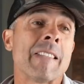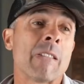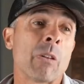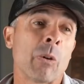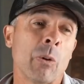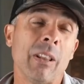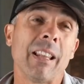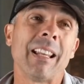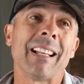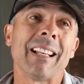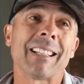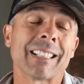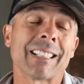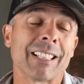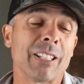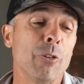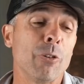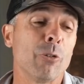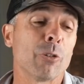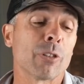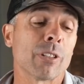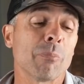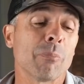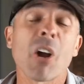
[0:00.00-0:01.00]
Let's
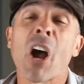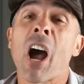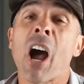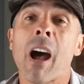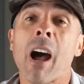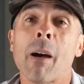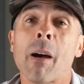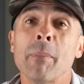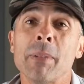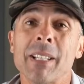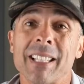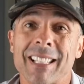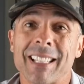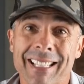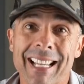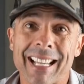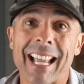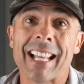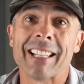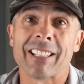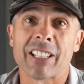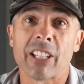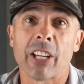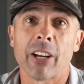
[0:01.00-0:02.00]
use some common
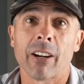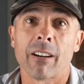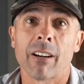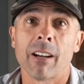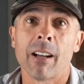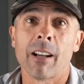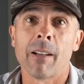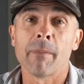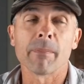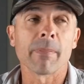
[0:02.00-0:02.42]
sense here.